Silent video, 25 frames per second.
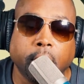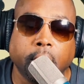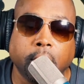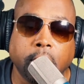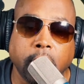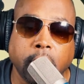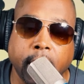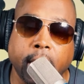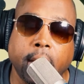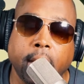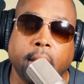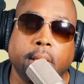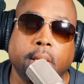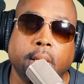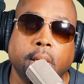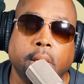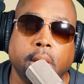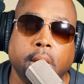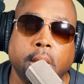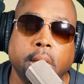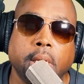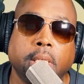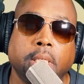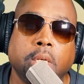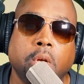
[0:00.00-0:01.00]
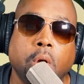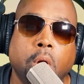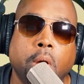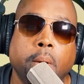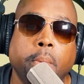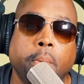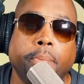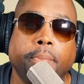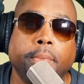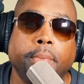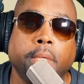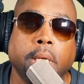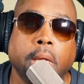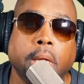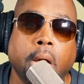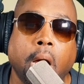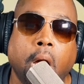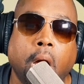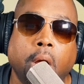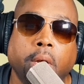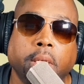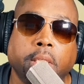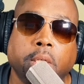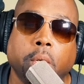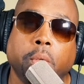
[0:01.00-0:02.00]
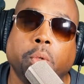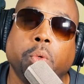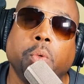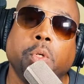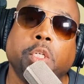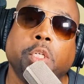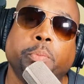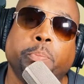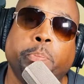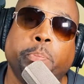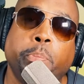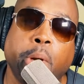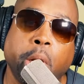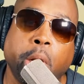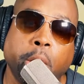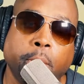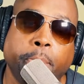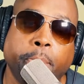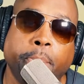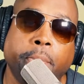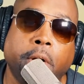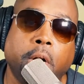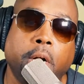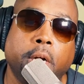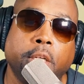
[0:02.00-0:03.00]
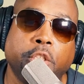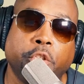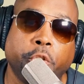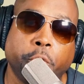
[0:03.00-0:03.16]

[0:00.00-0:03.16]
then it's going to